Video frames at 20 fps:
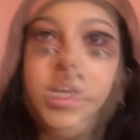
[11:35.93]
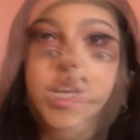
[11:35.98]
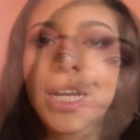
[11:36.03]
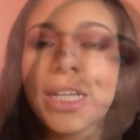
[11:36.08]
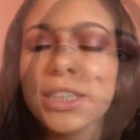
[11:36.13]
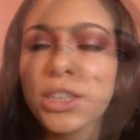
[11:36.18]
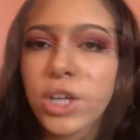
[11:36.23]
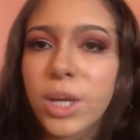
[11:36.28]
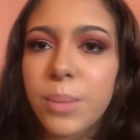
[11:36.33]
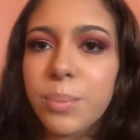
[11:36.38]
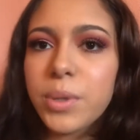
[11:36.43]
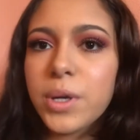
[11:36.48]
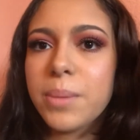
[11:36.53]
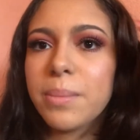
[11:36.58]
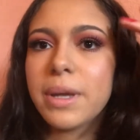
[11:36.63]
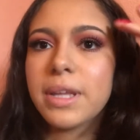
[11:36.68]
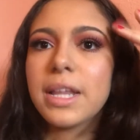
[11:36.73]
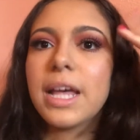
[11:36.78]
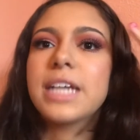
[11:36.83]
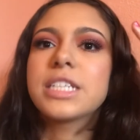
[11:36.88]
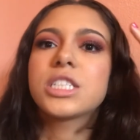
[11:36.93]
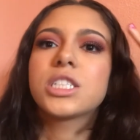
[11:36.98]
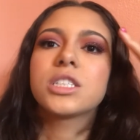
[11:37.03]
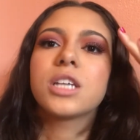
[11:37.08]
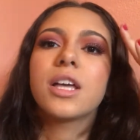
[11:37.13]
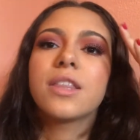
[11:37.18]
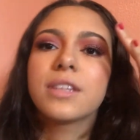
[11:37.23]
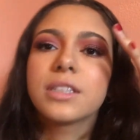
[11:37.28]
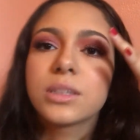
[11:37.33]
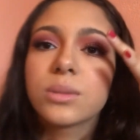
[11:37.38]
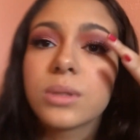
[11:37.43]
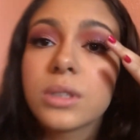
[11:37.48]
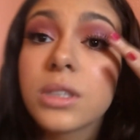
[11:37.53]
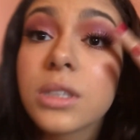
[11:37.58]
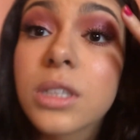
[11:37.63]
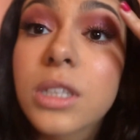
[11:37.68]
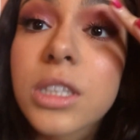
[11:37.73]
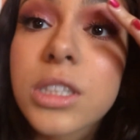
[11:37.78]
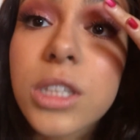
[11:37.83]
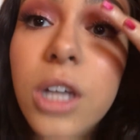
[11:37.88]
Alright, so I put my lashes on. This one, it
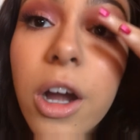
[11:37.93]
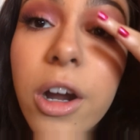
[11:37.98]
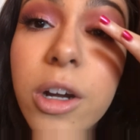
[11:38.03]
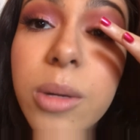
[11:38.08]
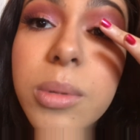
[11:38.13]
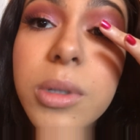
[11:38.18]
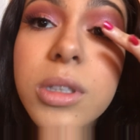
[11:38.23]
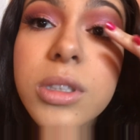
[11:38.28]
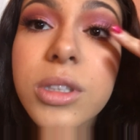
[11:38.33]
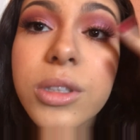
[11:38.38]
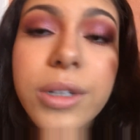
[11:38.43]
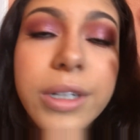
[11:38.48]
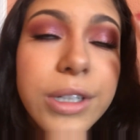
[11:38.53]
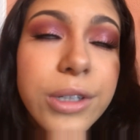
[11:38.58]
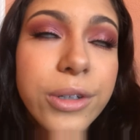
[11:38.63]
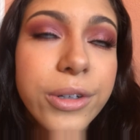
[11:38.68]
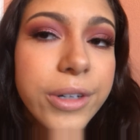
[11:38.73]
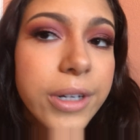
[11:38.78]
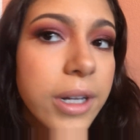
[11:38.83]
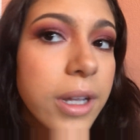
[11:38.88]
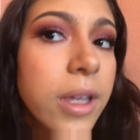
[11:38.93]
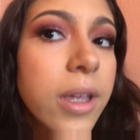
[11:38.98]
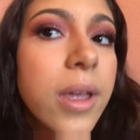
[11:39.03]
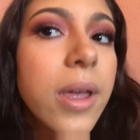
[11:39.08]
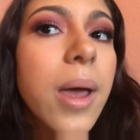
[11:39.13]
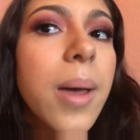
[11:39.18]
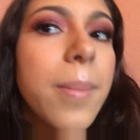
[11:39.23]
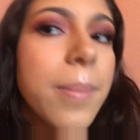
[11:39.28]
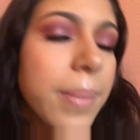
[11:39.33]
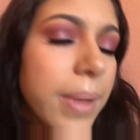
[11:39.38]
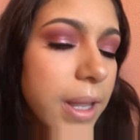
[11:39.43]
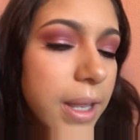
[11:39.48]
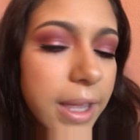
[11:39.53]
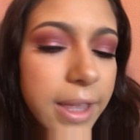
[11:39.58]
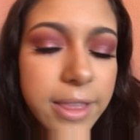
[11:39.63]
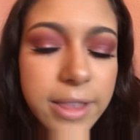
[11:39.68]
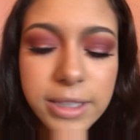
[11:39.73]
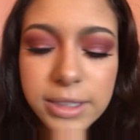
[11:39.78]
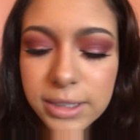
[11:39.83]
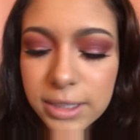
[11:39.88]
looks horrible, so ignore it. But
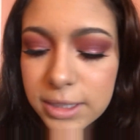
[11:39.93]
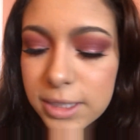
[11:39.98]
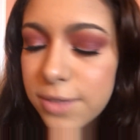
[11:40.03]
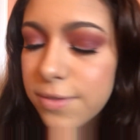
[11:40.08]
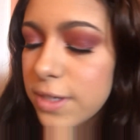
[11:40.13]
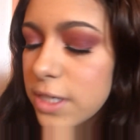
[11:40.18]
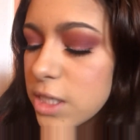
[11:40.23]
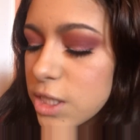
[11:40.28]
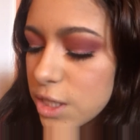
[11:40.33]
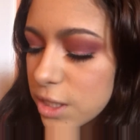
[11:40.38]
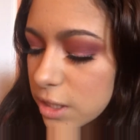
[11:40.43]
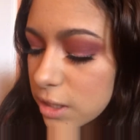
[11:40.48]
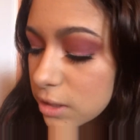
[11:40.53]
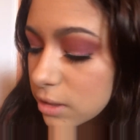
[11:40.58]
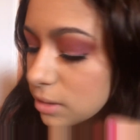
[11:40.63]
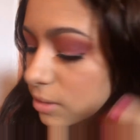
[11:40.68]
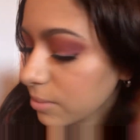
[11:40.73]
like, this is the finished look.